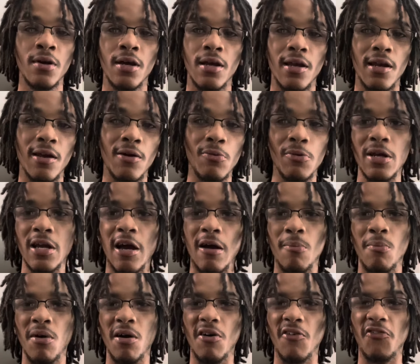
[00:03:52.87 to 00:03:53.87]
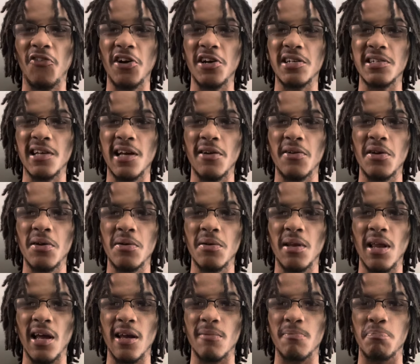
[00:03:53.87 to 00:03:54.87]
And then we got motherfuckers out here
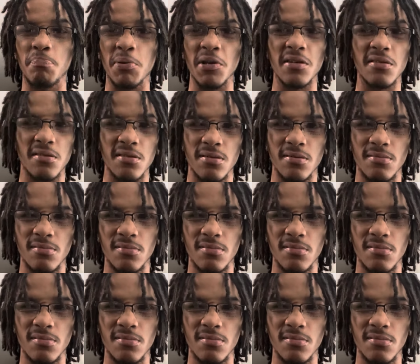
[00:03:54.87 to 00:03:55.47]
like Billy